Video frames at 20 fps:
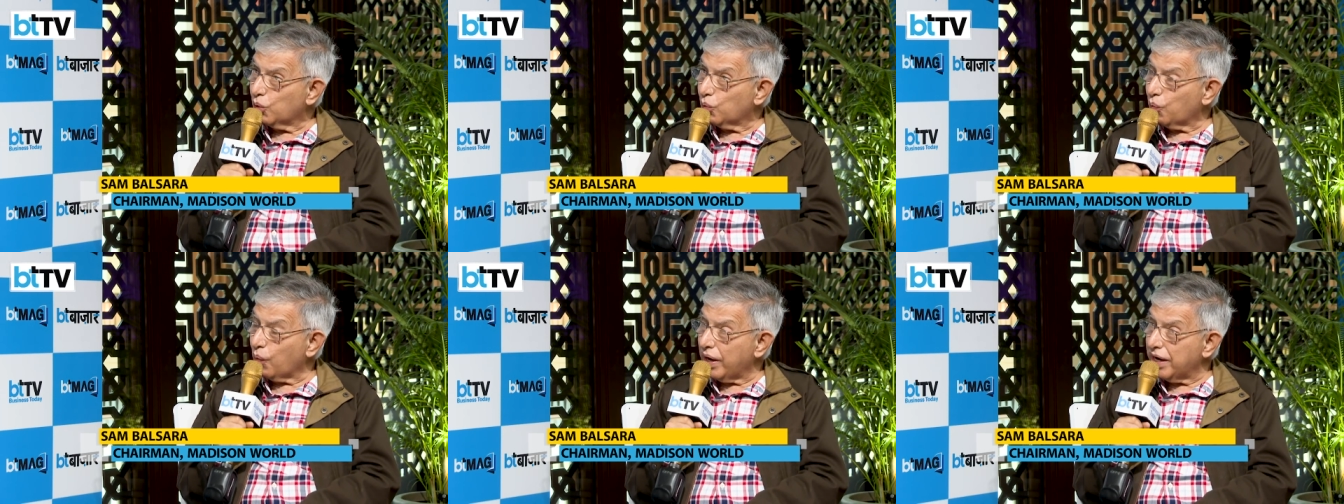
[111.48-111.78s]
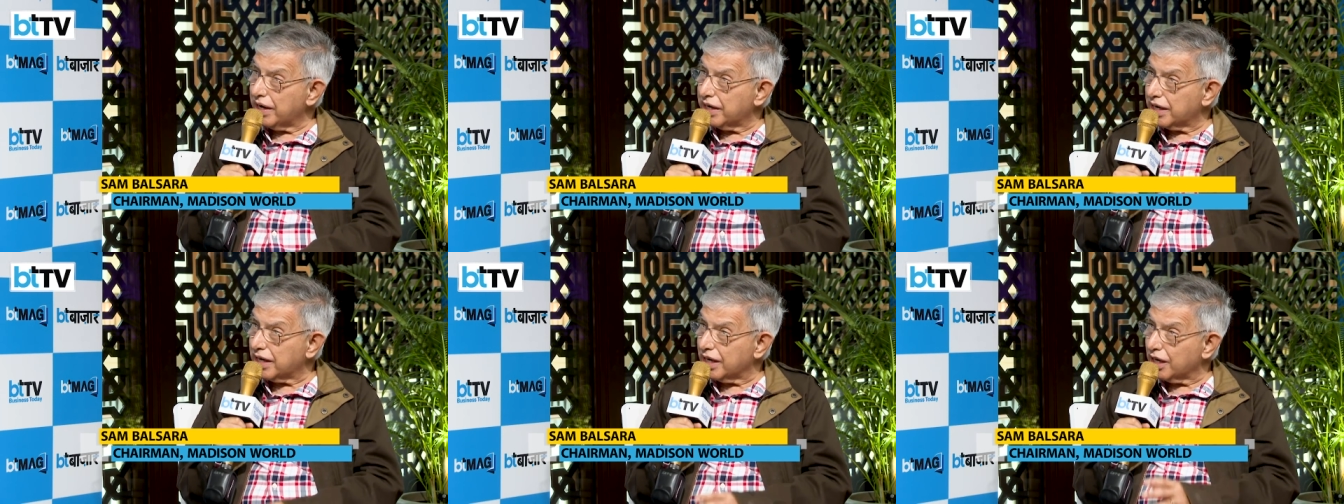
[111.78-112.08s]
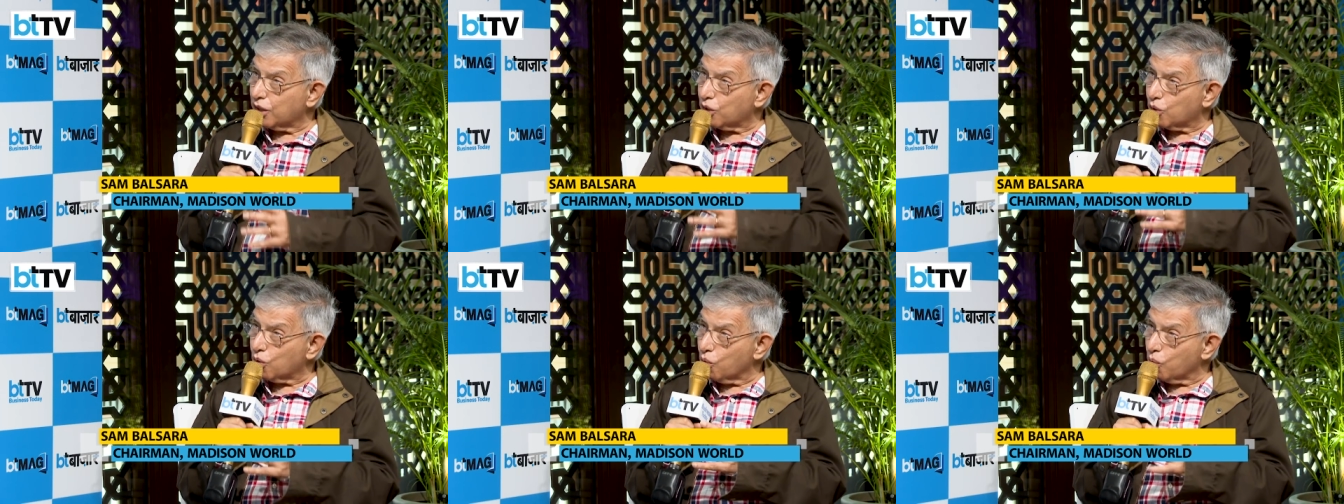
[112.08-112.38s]

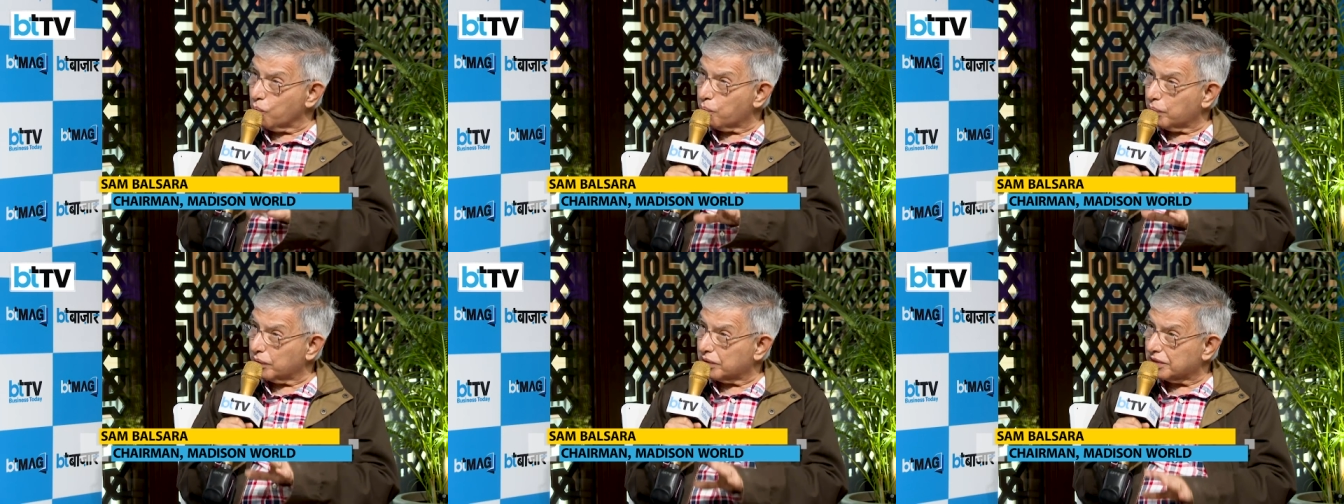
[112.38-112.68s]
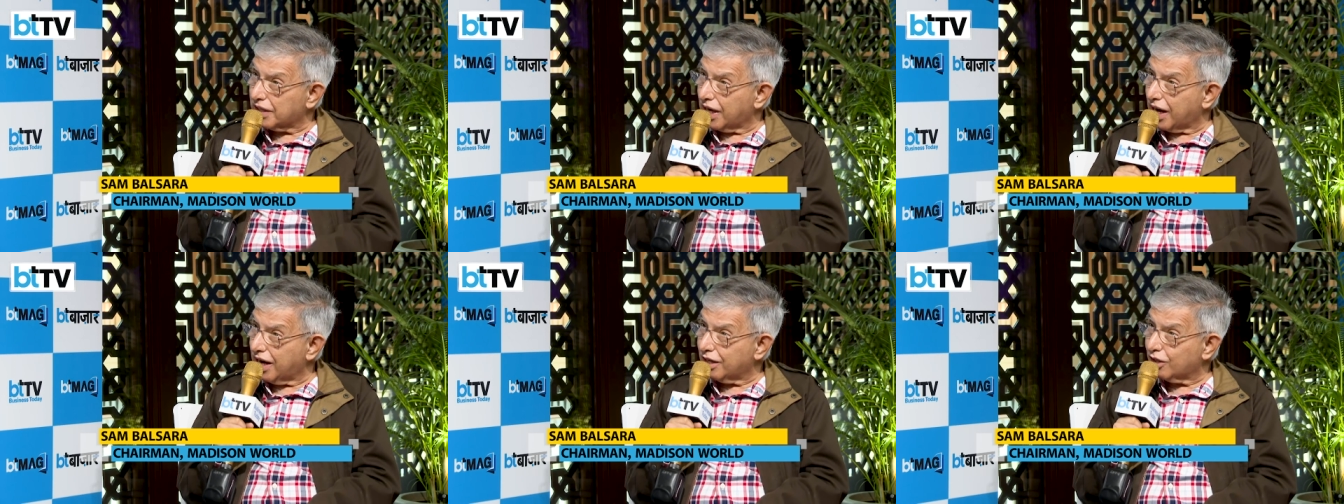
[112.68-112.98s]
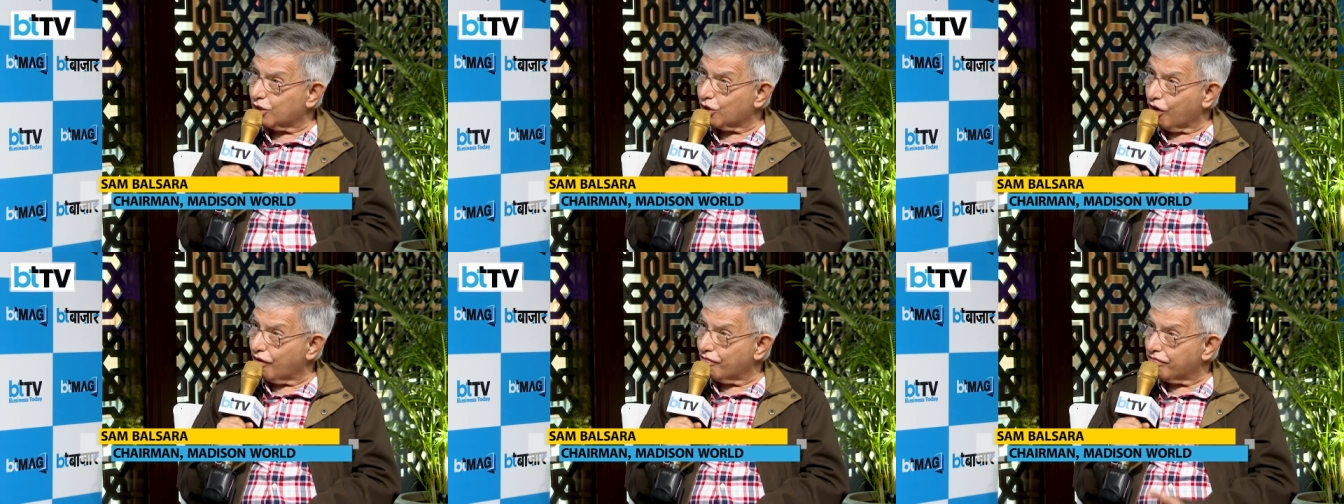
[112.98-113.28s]

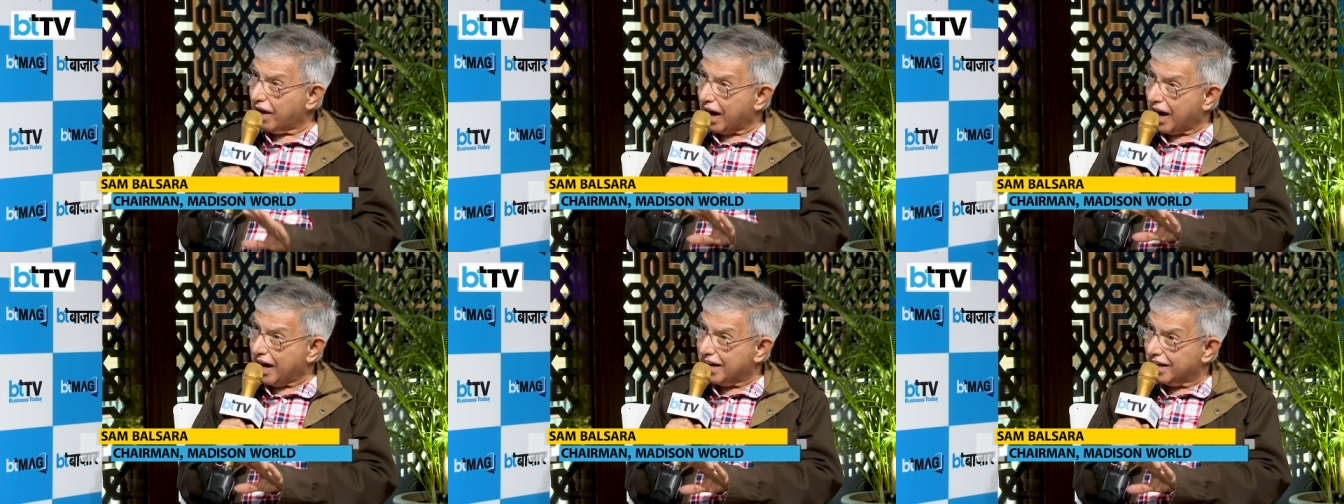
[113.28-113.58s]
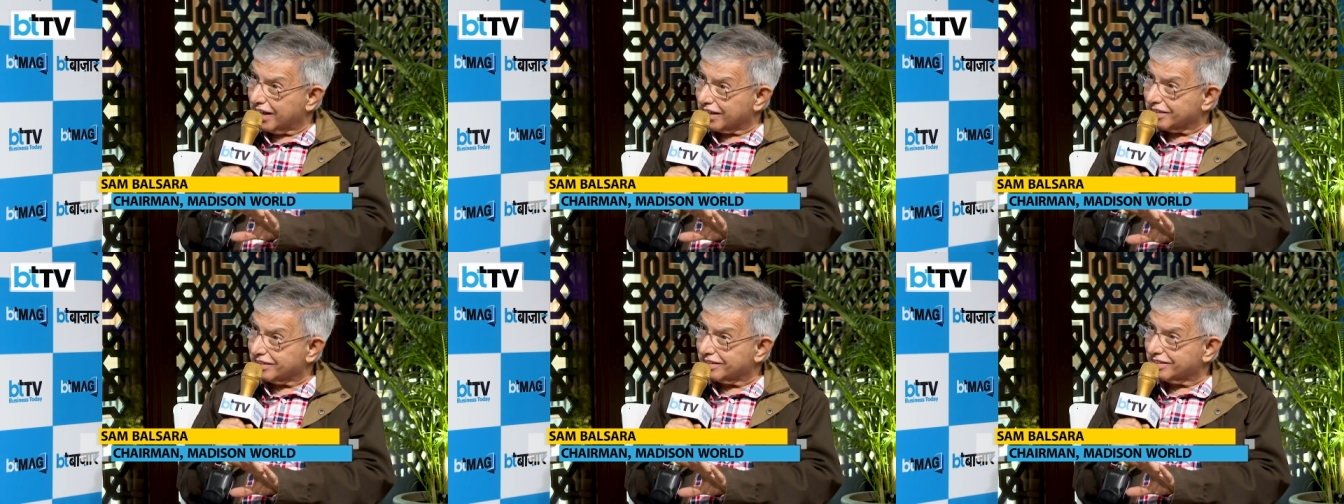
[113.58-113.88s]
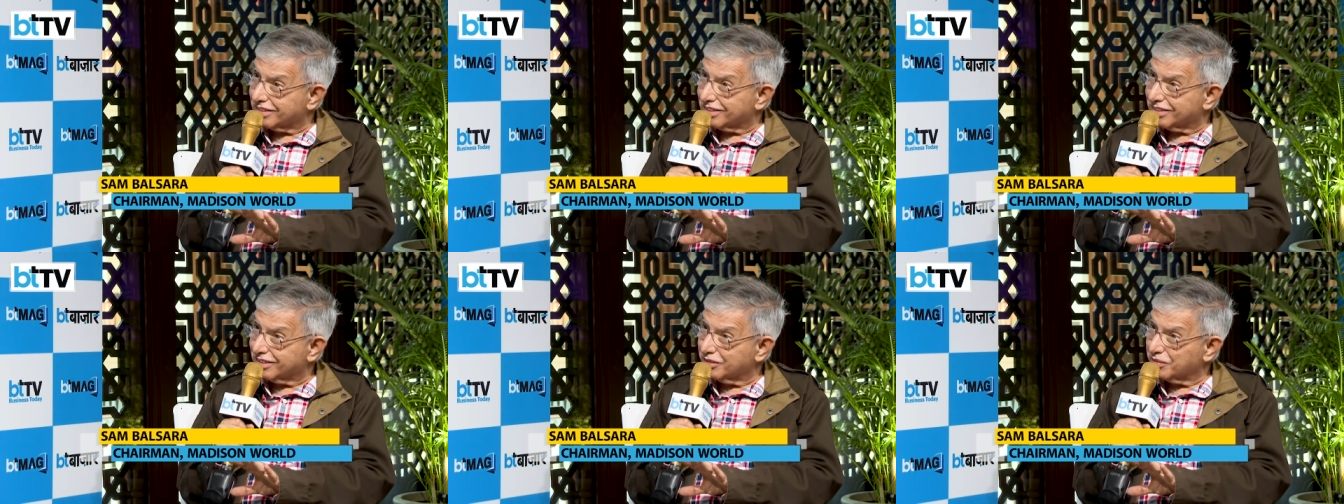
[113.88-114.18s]
22% of ad
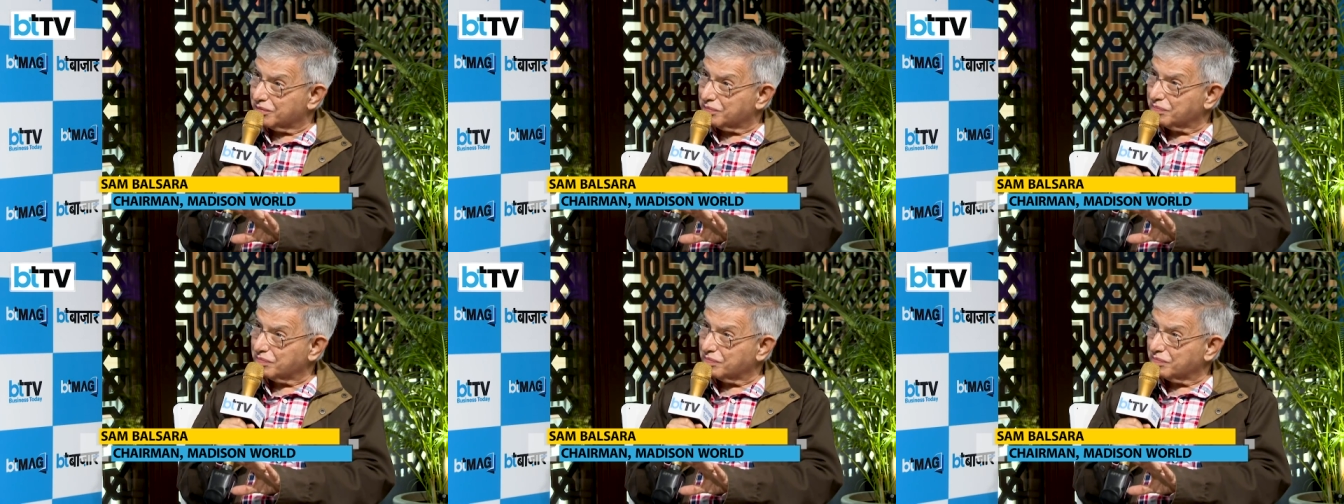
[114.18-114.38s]
ex.